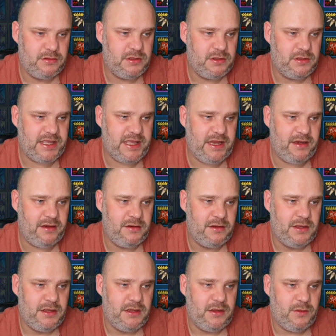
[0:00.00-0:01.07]
again,
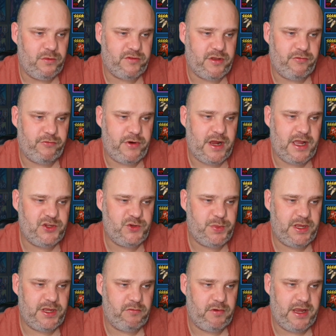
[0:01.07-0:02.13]
we've gone for a
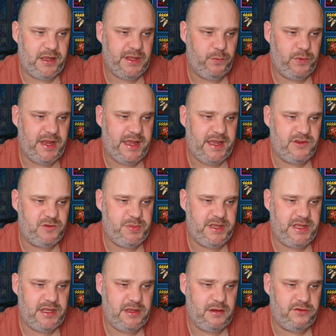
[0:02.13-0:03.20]
HP ring with a
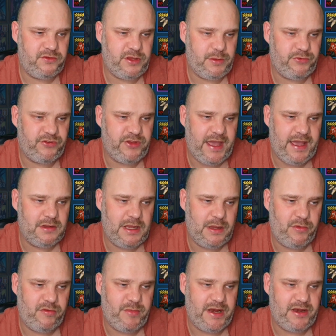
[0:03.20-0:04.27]
HP substat, and
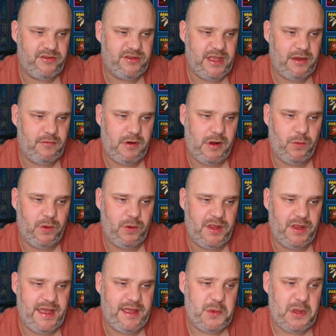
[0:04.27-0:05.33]
we've managed to get a roll in
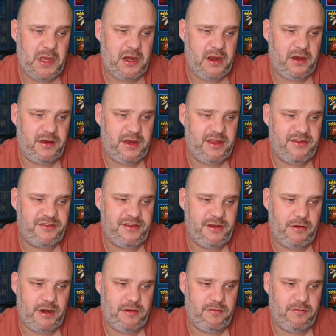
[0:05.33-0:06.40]
that, and
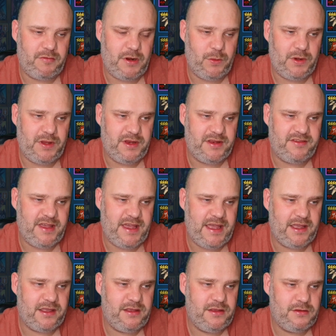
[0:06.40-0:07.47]
unnecessarily roll in attack,